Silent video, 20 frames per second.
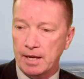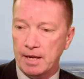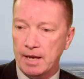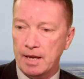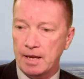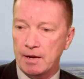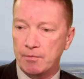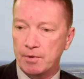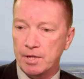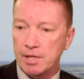
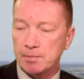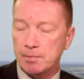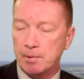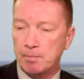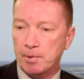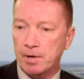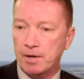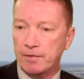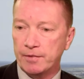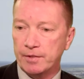reasonable
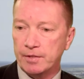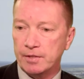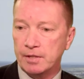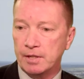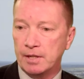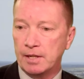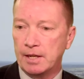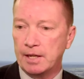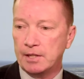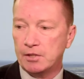profits,
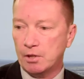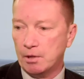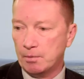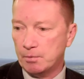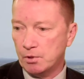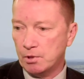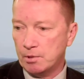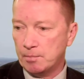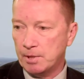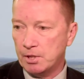it's always
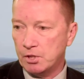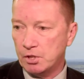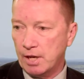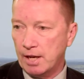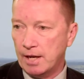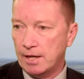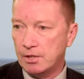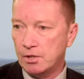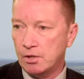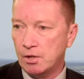going to be a
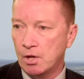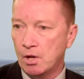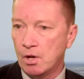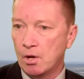challenge.